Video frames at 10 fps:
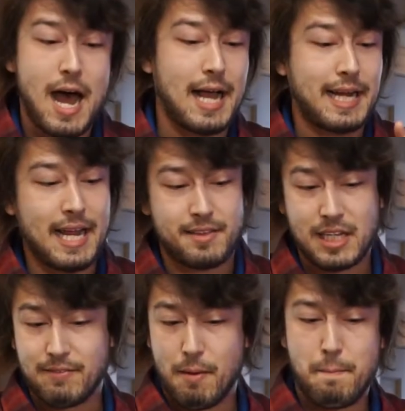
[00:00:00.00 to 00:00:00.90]
I can't
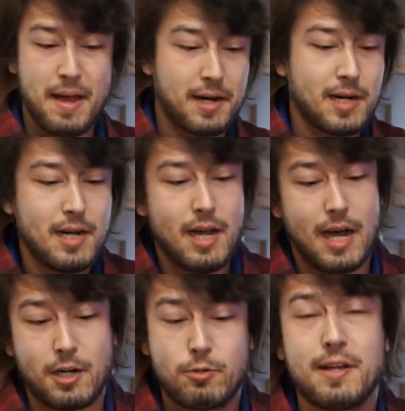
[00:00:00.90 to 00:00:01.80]
think of a better
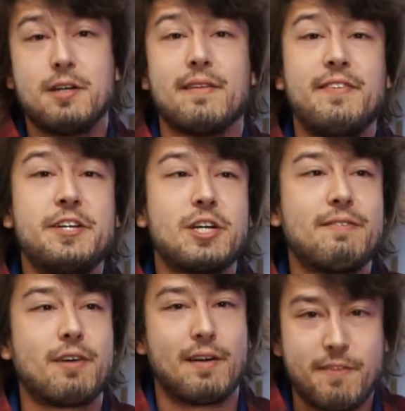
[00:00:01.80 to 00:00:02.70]
critter to feature
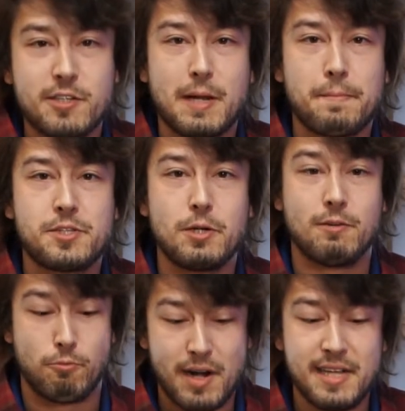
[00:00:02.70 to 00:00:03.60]
for our first episode
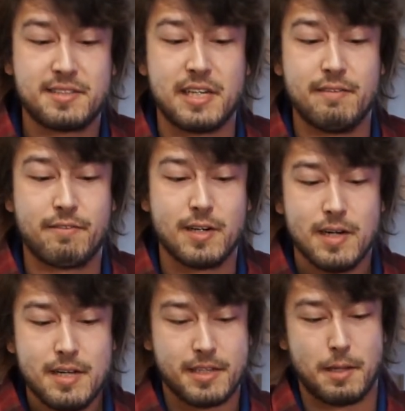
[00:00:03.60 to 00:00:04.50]
of What is an Invert
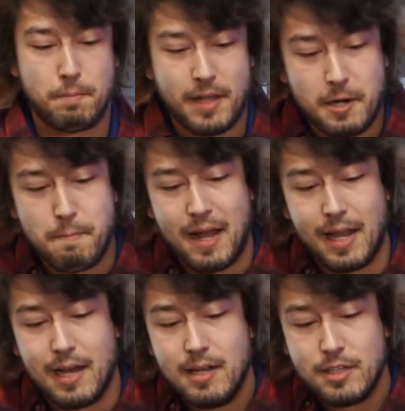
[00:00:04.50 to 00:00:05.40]
than the Plantar
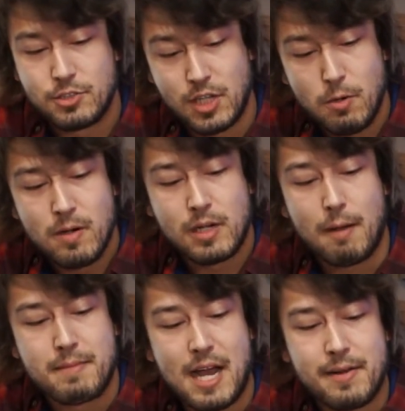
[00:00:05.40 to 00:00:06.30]
Bella. So
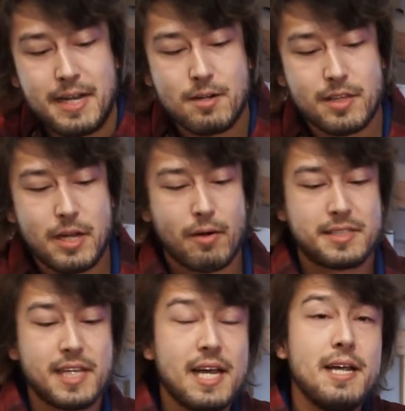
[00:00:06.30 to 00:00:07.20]
come down here to the
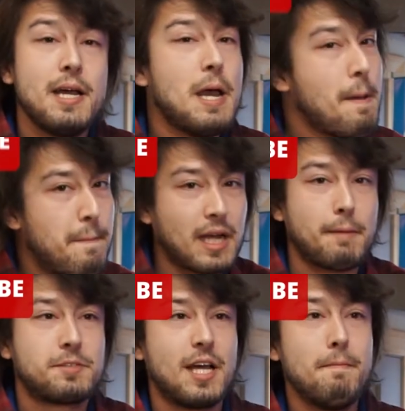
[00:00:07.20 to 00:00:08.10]
OSA, pick
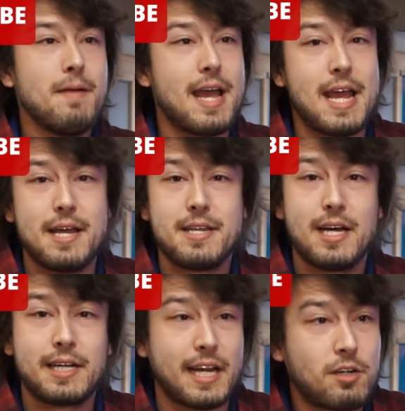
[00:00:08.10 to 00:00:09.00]
up some, and
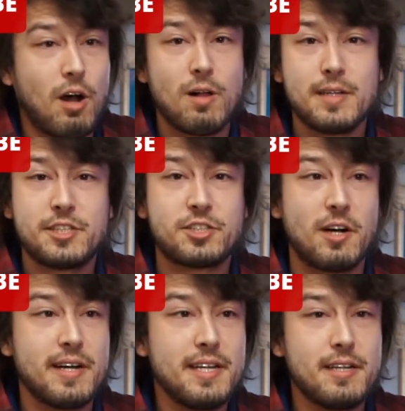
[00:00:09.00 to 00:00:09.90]
get a colony
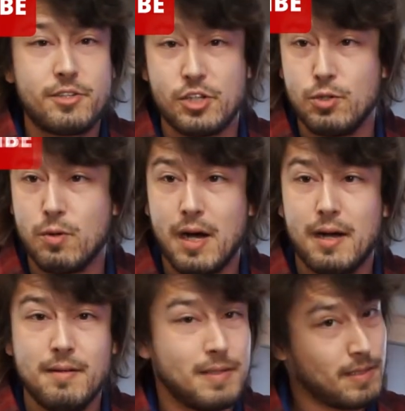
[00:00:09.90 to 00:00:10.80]
started to
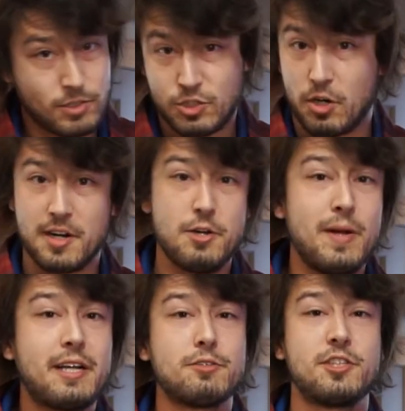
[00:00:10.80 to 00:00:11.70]
start a new
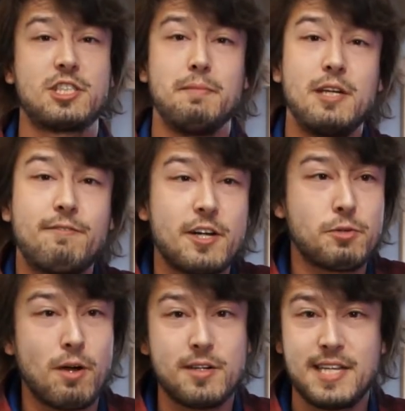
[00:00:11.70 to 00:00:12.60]
ecosystem in your
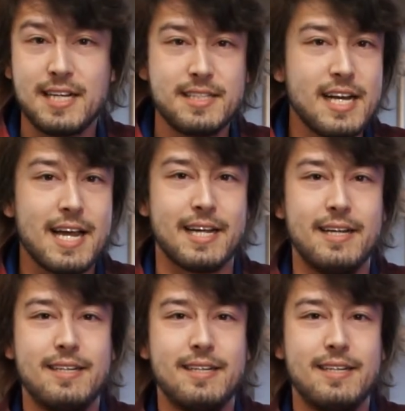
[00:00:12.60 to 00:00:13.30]
freshwater tank today.